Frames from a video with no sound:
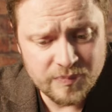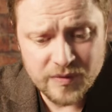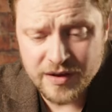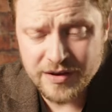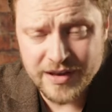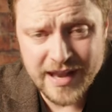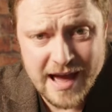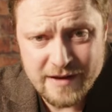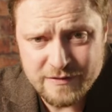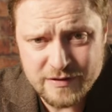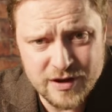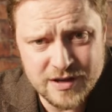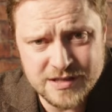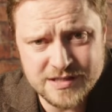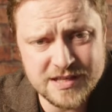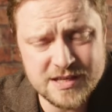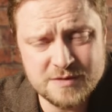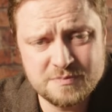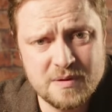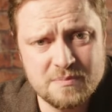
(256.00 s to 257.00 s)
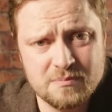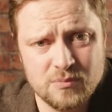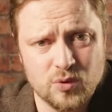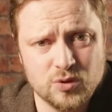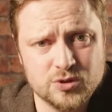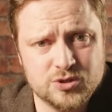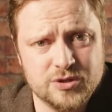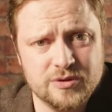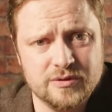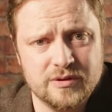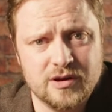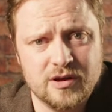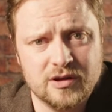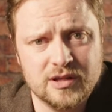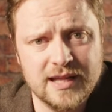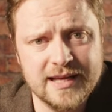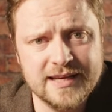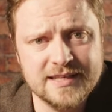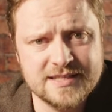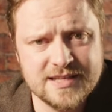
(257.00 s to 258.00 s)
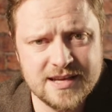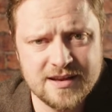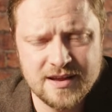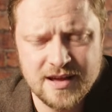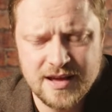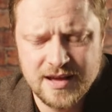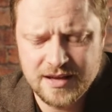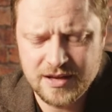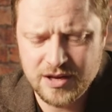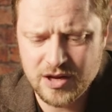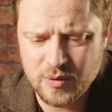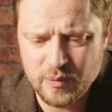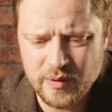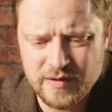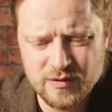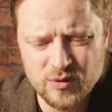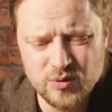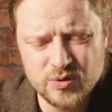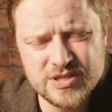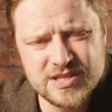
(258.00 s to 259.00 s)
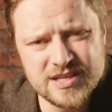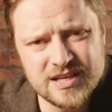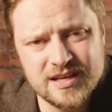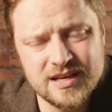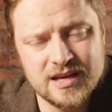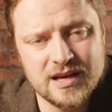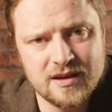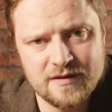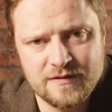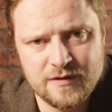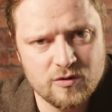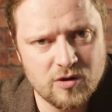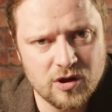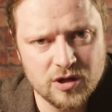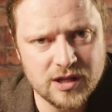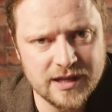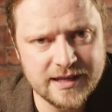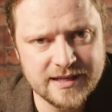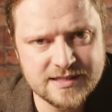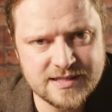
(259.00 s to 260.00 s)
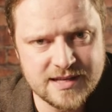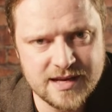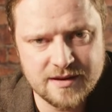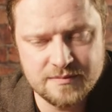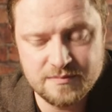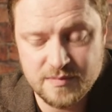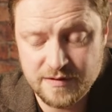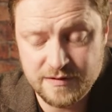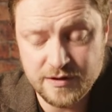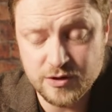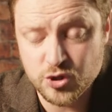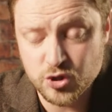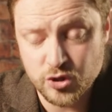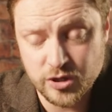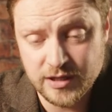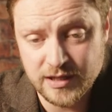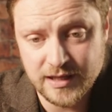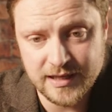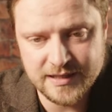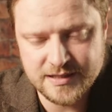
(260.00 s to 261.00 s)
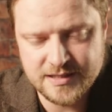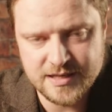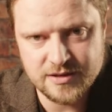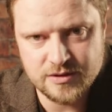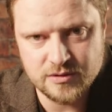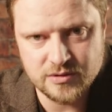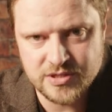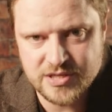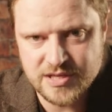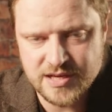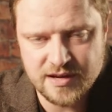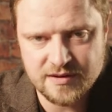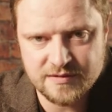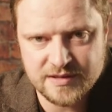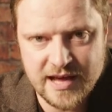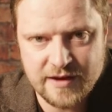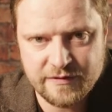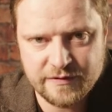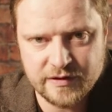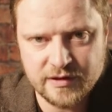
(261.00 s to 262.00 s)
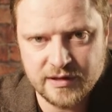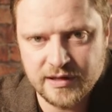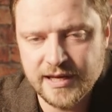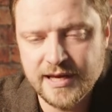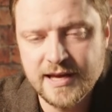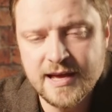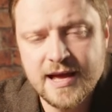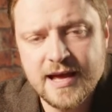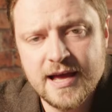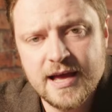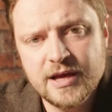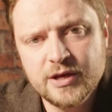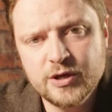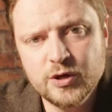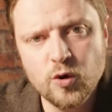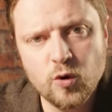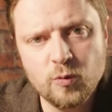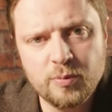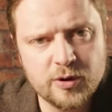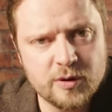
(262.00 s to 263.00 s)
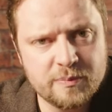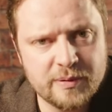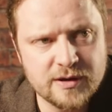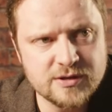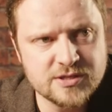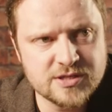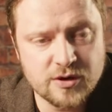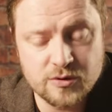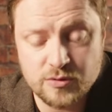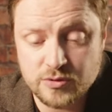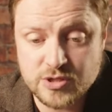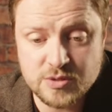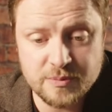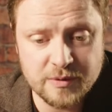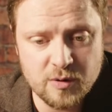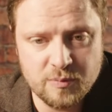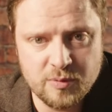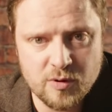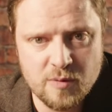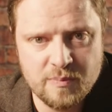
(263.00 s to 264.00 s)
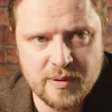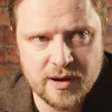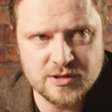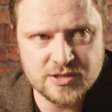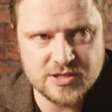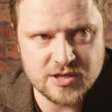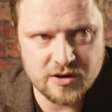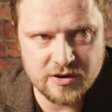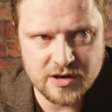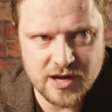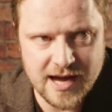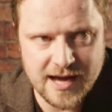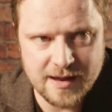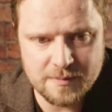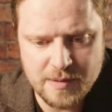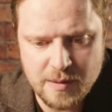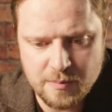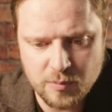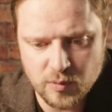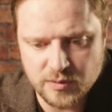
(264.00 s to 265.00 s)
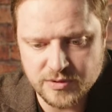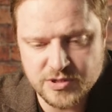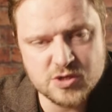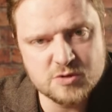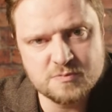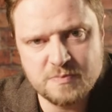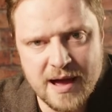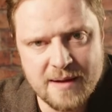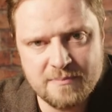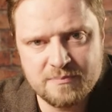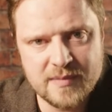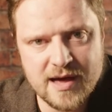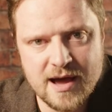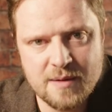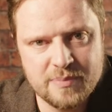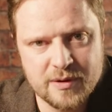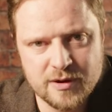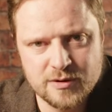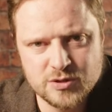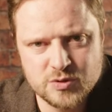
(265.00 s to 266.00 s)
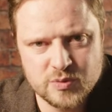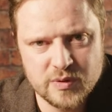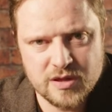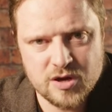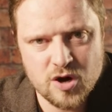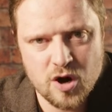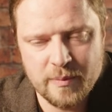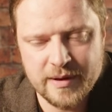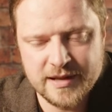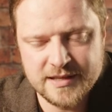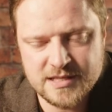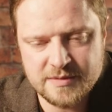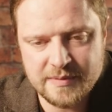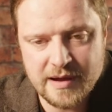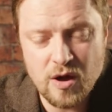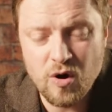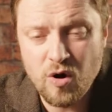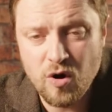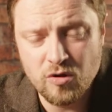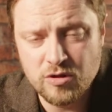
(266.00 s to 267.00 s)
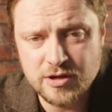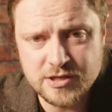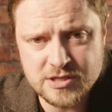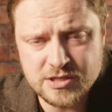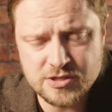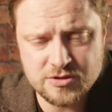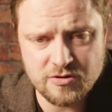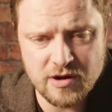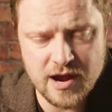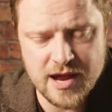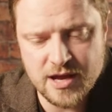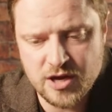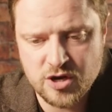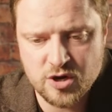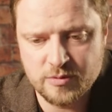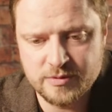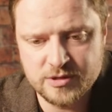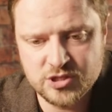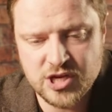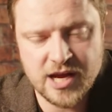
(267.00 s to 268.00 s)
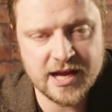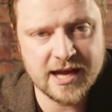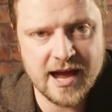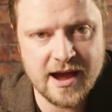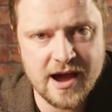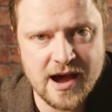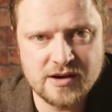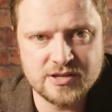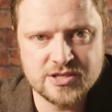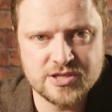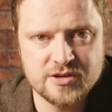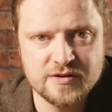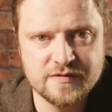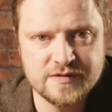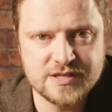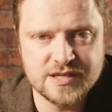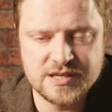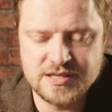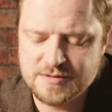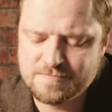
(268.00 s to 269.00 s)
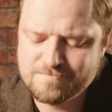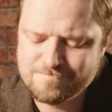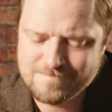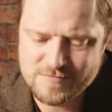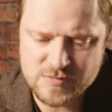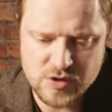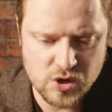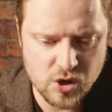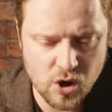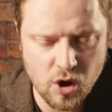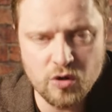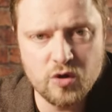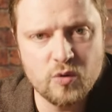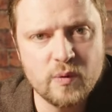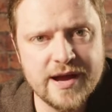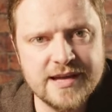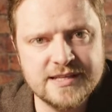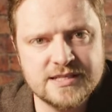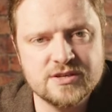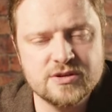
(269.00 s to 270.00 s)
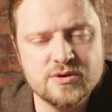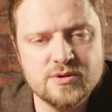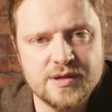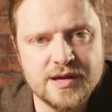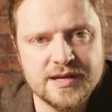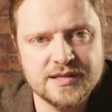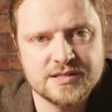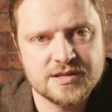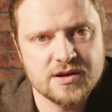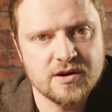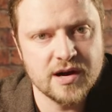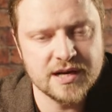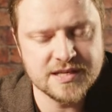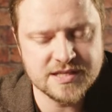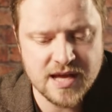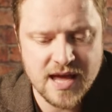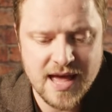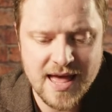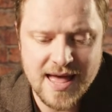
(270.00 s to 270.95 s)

Never has this been more true than on LinkedIn. We've all seen it. If you're on LinkedIn, if you join LinkedIn, you'll see it definitely. You'll put a post on, or someone will put a post on, and people will spam that post with comments about, oh, this is great, come and check out our services. Not the way to do things, guys.